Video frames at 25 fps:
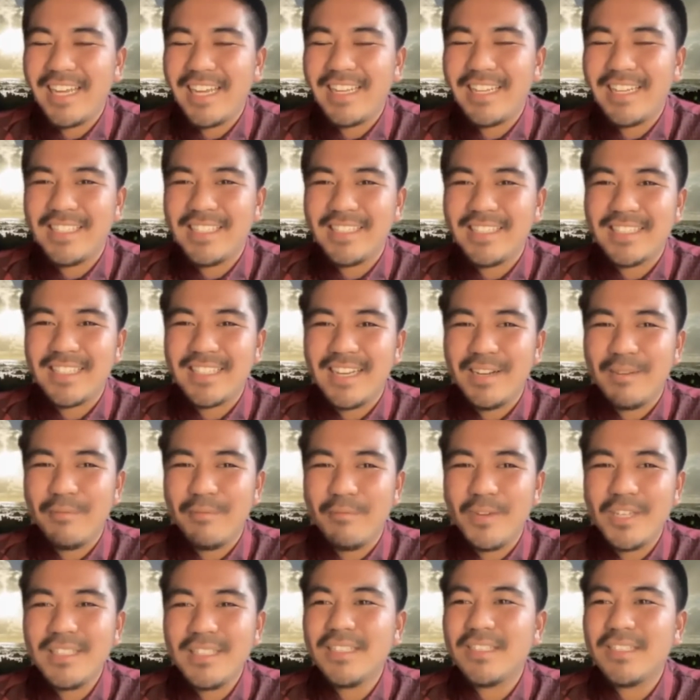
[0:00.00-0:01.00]
is,
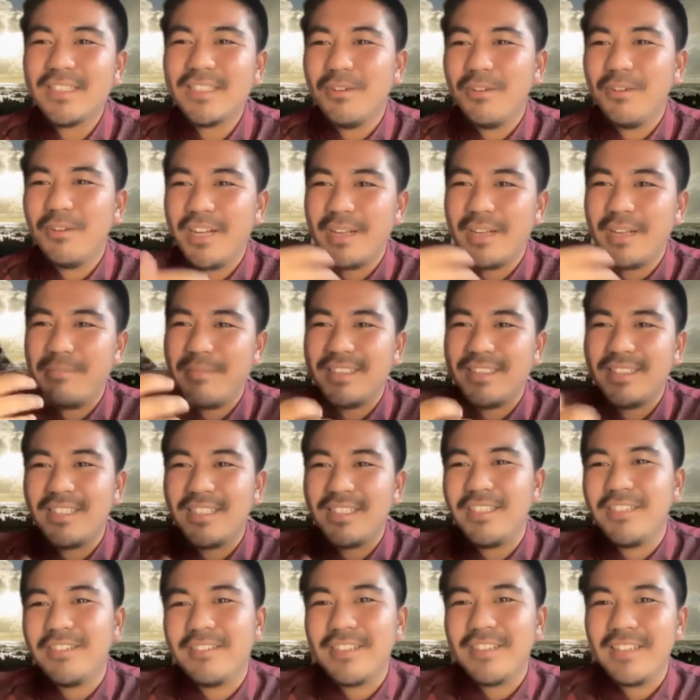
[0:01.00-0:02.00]
what does OHA mean
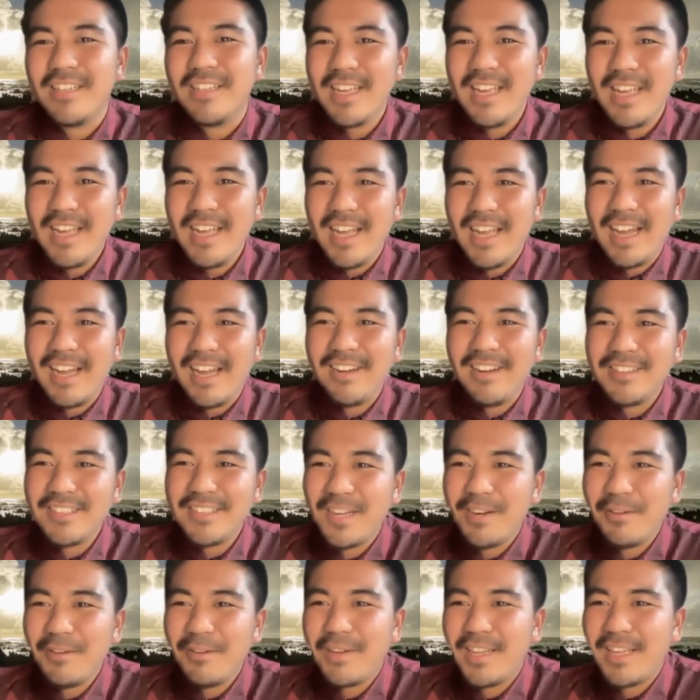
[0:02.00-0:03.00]
to you? And I'll
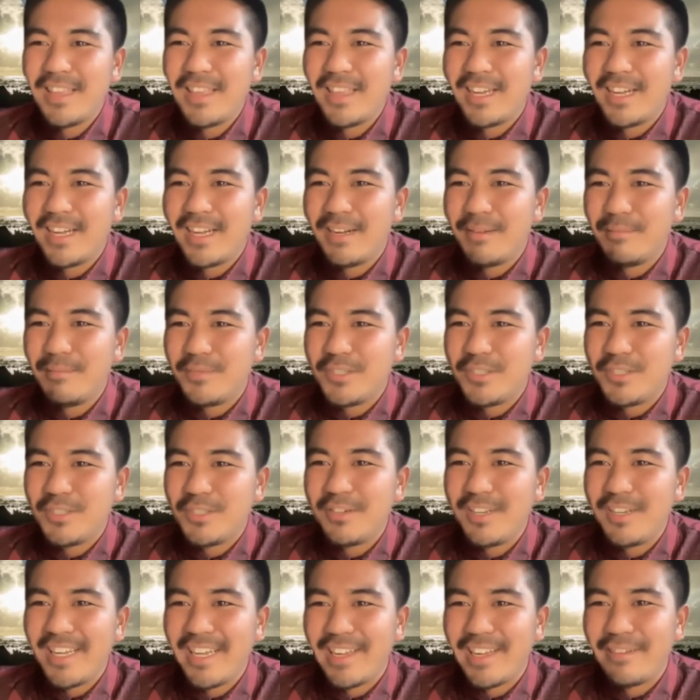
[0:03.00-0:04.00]
start with
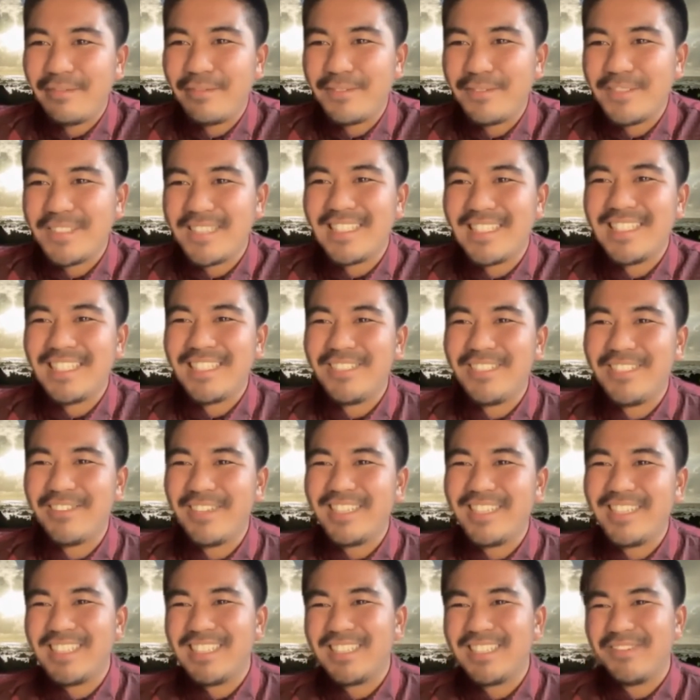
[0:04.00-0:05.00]
Julian, since he
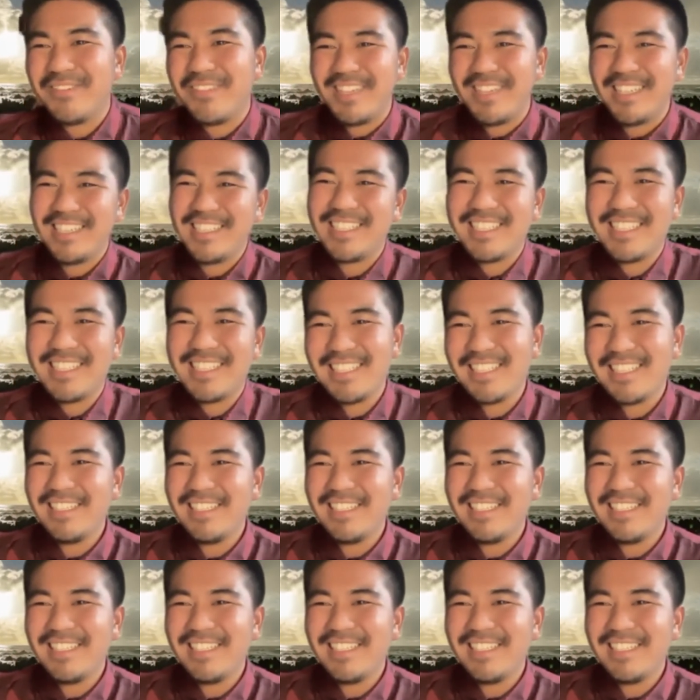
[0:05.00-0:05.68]
joined us first.